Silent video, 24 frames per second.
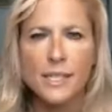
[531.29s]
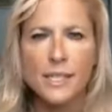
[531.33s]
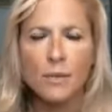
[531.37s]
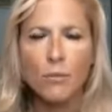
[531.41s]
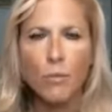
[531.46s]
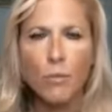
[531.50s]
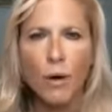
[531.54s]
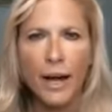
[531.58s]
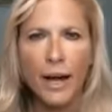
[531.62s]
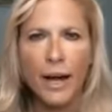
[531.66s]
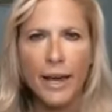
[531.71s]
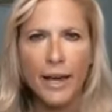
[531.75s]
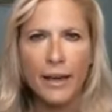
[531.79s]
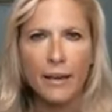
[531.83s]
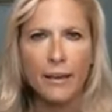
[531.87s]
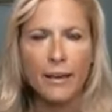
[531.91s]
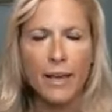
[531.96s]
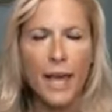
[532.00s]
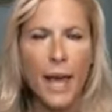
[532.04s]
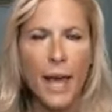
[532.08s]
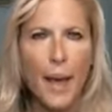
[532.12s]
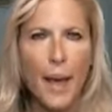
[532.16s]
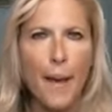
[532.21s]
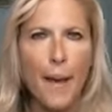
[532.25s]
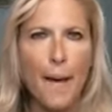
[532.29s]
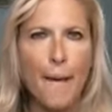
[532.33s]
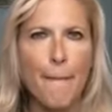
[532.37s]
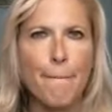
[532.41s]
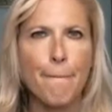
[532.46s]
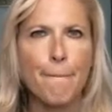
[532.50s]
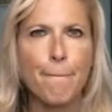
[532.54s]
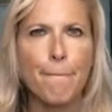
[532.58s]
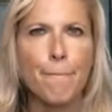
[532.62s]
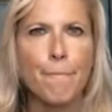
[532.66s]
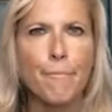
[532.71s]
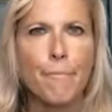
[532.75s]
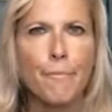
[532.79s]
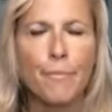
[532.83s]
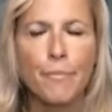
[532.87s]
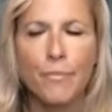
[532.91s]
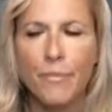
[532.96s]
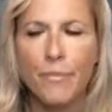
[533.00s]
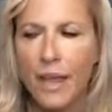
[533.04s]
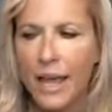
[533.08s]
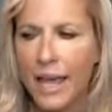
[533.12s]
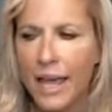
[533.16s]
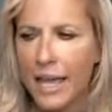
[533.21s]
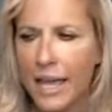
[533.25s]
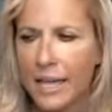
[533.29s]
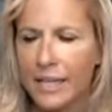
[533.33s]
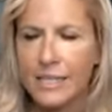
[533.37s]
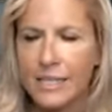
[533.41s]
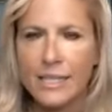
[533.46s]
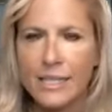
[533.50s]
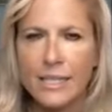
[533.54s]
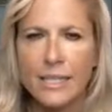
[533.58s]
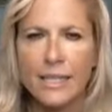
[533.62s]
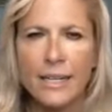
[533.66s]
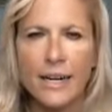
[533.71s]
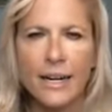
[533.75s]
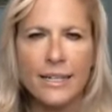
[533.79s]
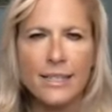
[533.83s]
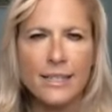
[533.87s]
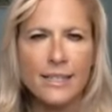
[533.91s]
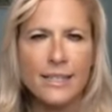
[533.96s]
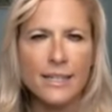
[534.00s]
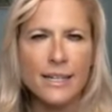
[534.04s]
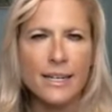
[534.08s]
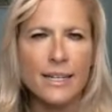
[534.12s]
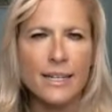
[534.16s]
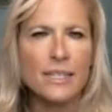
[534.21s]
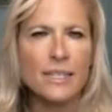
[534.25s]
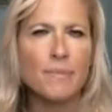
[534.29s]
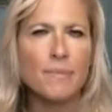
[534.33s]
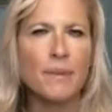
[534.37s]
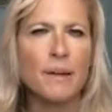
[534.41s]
C-Y-M-A-T-I-C-S,